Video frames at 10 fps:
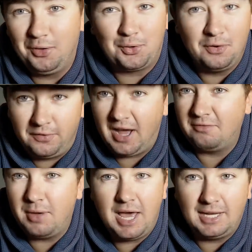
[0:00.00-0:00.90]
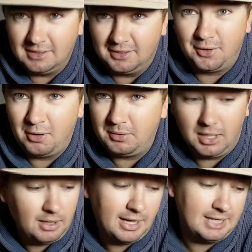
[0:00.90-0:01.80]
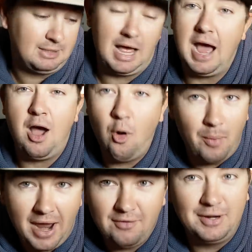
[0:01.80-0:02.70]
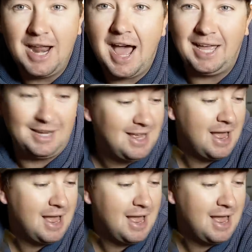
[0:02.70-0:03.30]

through 5 bags in a tournament day. I hope every night.